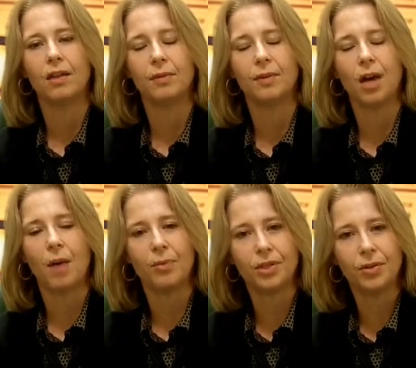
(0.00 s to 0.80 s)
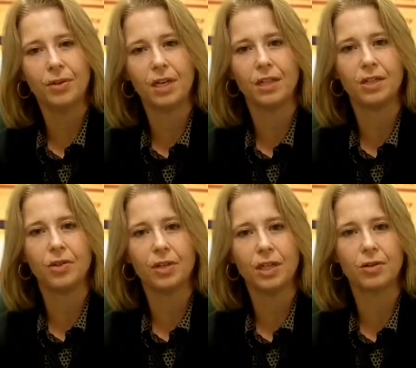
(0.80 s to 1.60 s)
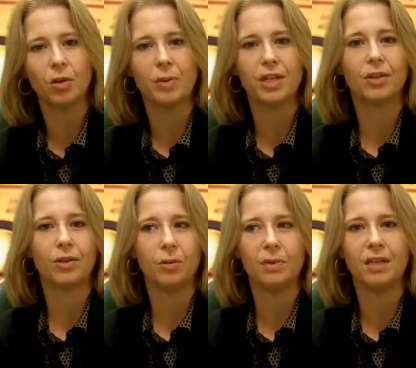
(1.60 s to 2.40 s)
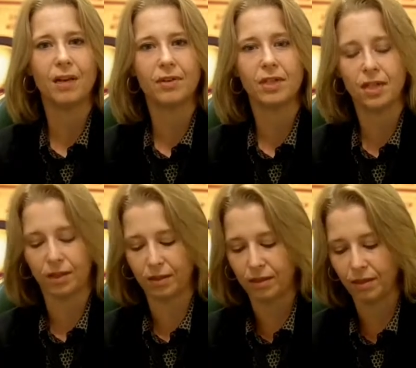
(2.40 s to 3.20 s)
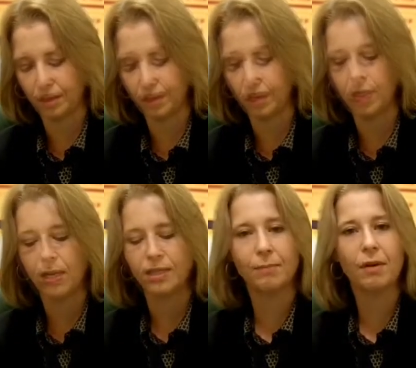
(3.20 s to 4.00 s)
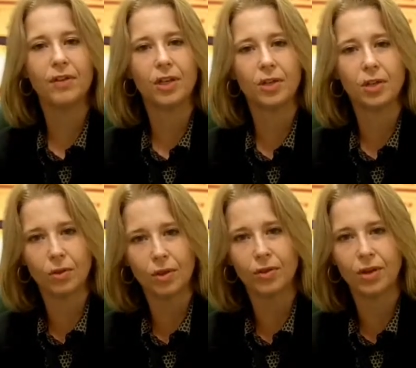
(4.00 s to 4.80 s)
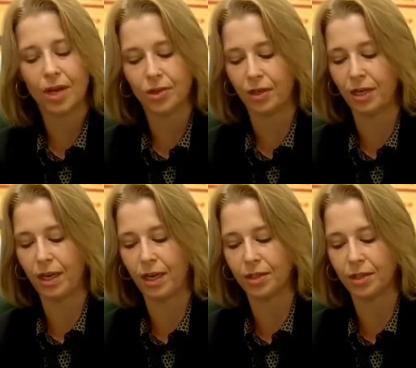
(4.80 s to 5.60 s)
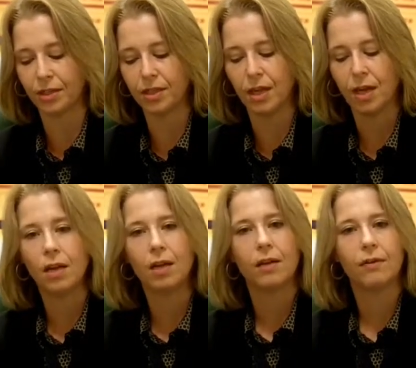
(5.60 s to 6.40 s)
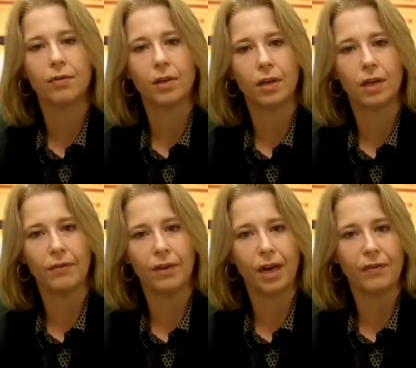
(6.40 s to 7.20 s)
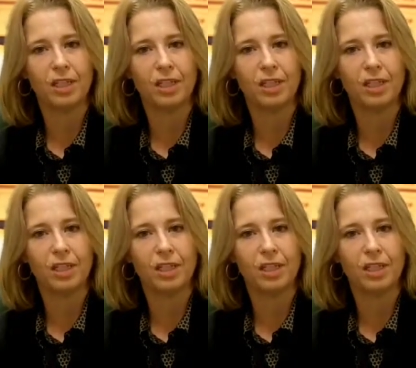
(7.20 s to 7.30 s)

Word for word: the opportunity to treat a stroke patient could be devastating. Some of the historical contraindications for giving